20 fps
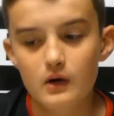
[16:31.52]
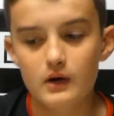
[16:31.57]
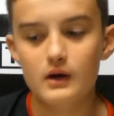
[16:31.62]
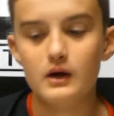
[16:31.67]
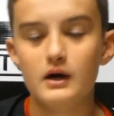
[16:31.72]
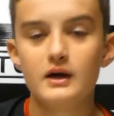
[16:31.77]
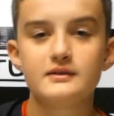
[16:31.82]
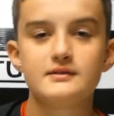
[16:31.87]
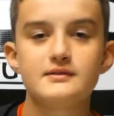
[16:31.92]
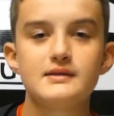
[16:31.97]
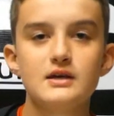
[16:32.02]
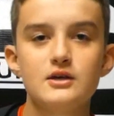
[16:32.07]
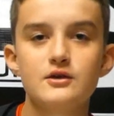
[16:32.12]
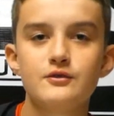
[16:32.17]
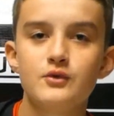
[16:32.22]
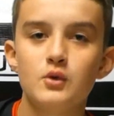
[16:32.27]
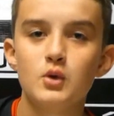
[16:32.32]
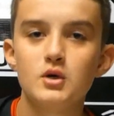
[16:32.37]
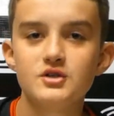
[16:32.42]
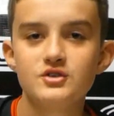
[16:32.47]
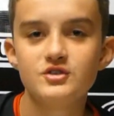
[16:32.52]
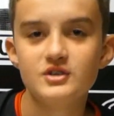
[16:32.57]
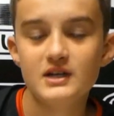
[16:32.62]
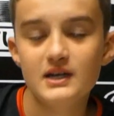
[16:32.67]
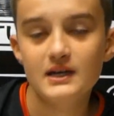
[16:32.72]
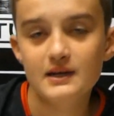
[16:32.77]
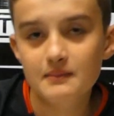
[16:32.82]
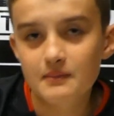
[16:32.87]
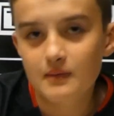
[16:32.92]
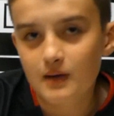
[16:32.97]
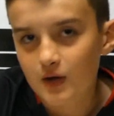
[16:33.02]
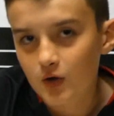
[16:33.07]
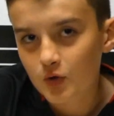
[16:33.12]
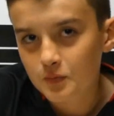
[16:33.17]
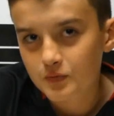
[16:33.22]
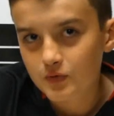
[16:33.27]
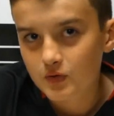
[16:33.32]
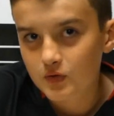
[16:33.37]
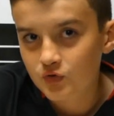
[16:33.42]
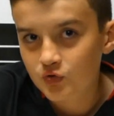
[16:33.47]
Alright guys, thank you for watching. I
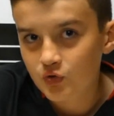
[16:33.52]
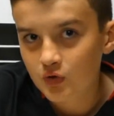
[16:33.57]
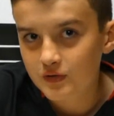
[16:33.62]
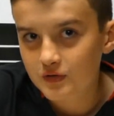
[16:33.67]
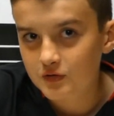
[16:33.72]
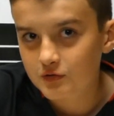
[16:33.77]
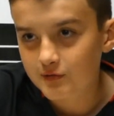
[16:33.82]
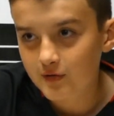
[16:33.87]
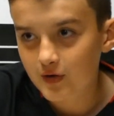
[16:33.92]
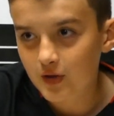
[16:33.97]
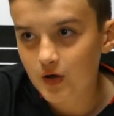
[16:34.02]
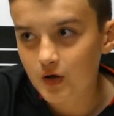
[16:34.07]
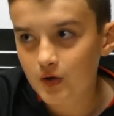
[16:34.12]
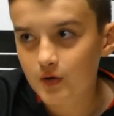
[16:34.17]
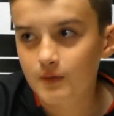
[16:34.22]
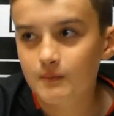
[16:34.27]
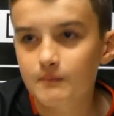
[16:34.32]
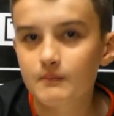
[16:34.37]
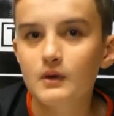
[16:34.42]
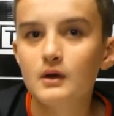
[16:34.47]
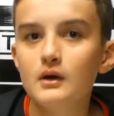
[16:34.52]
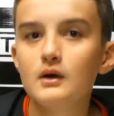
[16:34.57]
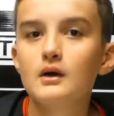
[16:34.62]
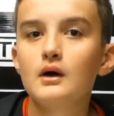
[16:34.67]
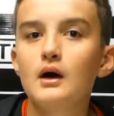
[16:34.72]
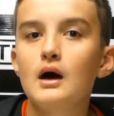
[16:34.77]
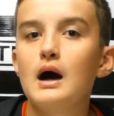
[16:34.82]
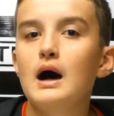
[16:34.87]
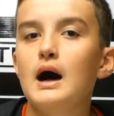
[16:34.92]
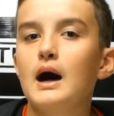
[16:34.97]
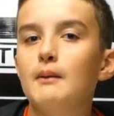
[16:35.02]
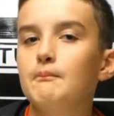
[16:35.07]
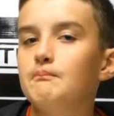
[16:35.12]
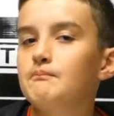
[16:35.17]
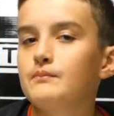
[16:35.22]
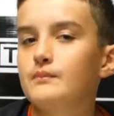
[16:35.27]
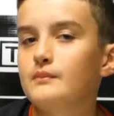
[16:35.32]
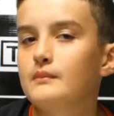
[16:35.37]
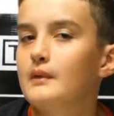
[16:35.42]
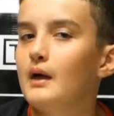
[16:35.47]
hope you enjoyed this video.
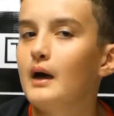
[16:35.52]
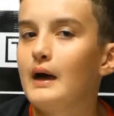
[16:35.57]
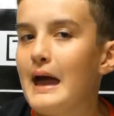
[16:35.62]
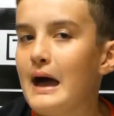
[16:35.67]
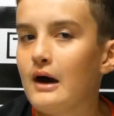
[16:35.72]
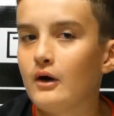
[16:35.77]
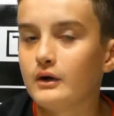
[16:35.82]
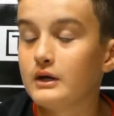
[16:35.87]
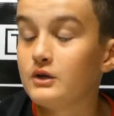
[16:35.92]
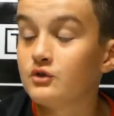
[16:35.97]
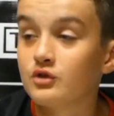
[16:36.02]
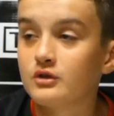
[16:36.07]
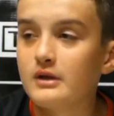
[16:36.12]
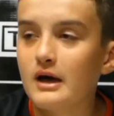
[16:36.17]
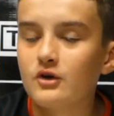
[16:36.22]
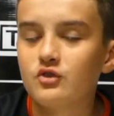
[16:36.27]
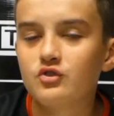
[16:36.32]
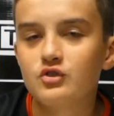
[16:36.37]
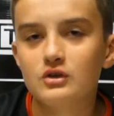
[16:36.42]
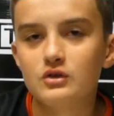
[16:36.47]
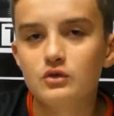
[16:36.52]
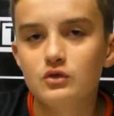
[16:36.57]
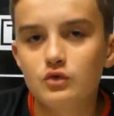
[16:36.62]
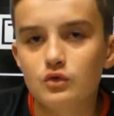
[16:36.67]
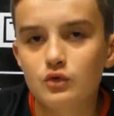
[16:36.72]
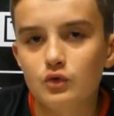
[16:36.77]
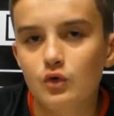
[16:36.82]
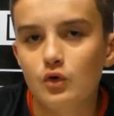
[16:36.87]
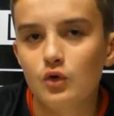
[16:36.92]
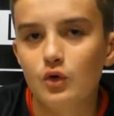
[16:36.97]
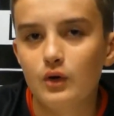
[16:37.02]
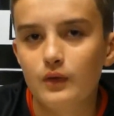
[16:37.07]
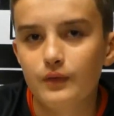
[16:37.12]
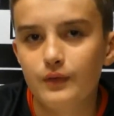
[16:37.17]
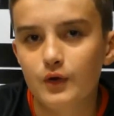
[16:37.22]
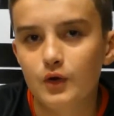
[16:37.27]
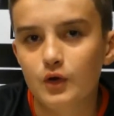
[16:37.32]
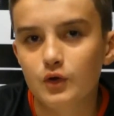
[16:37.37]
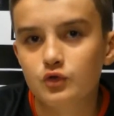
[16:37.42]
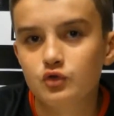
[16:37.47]
Our introduction to
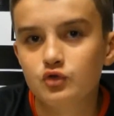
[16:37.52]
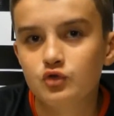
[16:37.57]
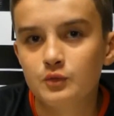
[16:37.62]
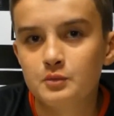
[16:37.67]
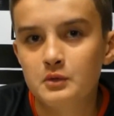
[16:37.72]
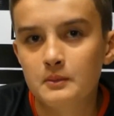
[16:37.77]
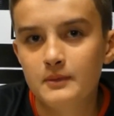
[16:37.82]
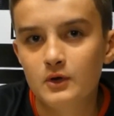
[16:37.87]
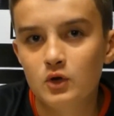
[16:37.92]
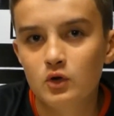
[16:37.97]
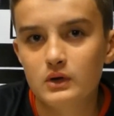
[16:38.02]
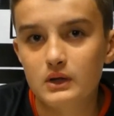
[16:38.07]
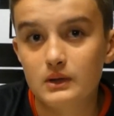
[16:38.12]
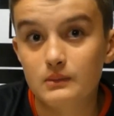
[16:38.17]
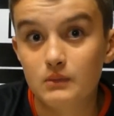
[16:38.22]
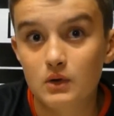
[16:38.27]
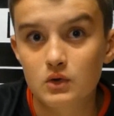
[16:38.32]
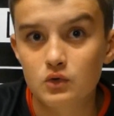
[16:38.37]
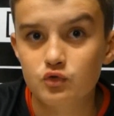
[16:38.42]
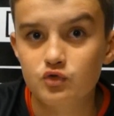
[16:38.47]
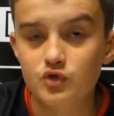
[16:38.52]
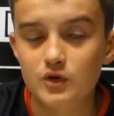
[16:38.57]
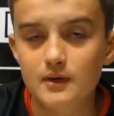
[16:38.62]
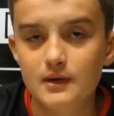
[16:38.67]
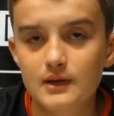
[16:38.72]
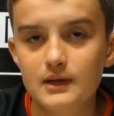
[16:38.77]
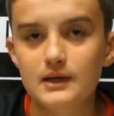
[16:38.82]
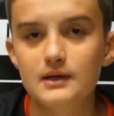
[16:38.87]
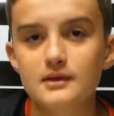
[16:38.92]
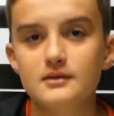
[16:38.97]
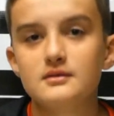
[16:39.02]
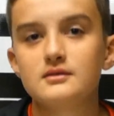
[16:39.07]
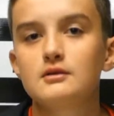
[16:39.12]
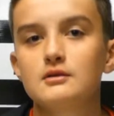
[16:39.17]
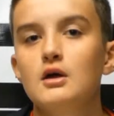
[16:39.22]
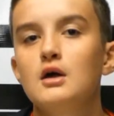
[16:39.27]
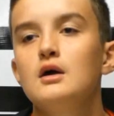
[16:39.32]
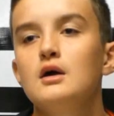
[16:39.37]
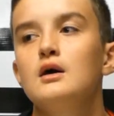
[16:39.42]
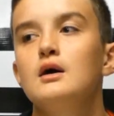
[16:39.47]
the Supra build in Model Dream
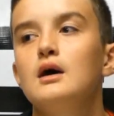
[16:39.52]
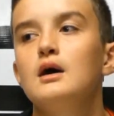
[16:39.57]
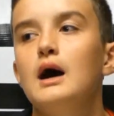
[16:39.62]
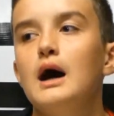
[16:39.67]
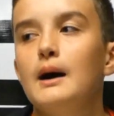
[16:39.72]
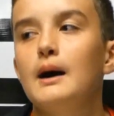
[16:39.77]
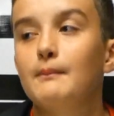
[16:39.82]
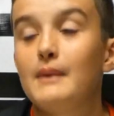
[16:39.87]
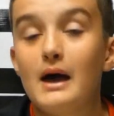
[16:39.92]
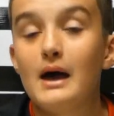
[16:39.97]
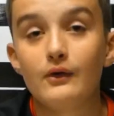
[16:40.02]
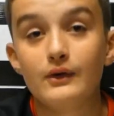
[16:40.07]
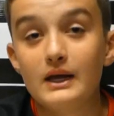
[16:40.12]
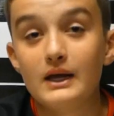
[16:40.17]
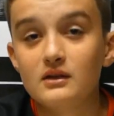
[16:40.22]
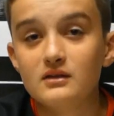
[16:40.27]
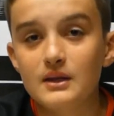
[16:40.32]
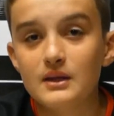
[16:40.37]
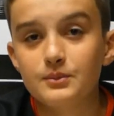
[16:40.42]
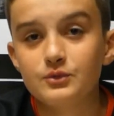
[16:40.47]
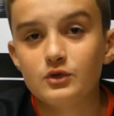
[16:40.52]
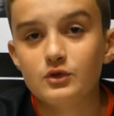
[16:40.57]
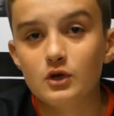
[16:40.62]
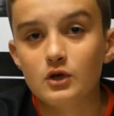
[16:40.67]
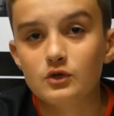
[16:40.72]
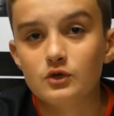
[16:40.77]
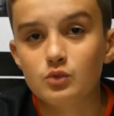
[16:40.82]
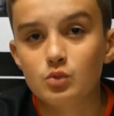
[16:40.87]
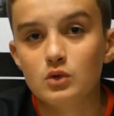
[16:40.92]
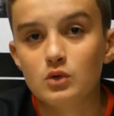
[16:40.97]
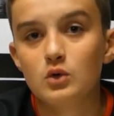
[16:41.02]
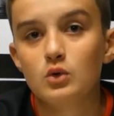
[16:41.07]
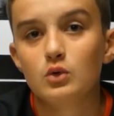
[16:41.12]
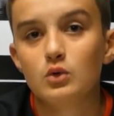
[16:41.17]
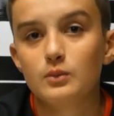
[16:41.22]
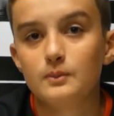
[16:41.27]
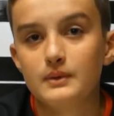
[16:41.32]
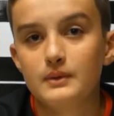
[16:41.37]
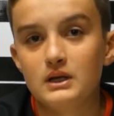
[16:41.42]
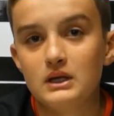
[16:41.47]
Cars. Our next episodes
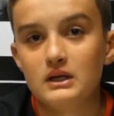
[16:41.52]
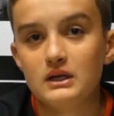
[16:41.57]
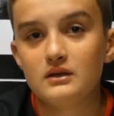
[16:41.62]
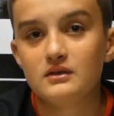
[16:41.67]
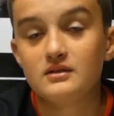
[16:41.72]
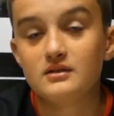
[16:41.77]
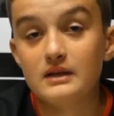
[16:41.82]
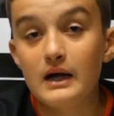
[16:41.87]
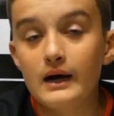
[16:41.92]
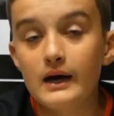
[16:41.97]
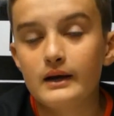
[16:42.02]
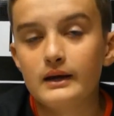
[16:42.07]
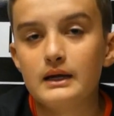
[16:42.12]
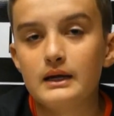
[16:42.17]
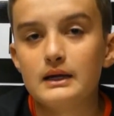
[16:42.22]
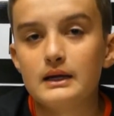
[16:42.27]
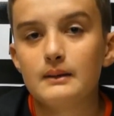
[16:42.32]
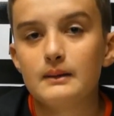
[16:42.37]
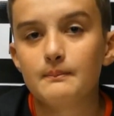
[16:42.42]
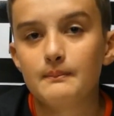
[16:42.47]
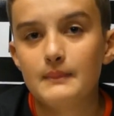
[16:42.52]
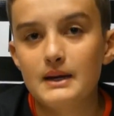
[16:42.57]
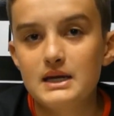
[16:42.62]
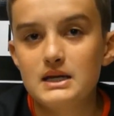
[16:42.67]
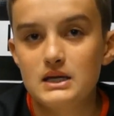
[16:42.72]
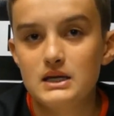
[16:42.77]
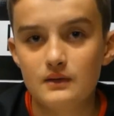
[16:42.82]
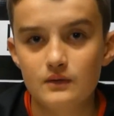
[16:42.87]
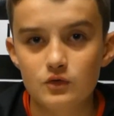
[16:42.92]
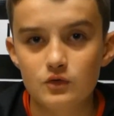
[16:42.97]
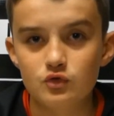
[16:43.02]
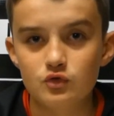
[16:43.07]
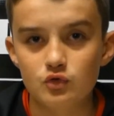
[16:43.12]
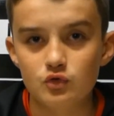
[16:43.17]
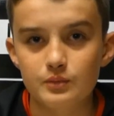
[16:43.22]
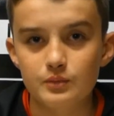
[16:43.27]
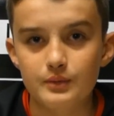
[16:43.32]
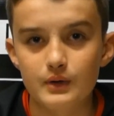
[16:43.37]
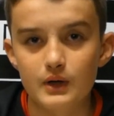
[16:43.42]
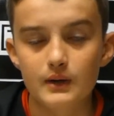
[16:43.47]
will be making the
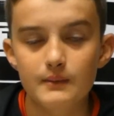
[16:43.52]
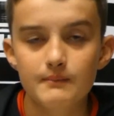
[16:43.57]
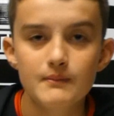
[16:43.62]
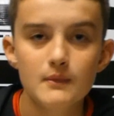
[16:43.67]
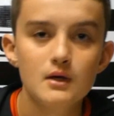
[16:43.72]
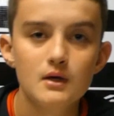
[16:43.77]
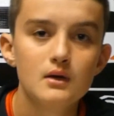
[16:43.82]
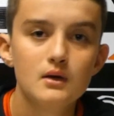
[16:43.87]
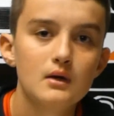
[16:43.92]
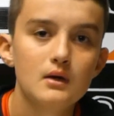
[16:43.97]
Supra,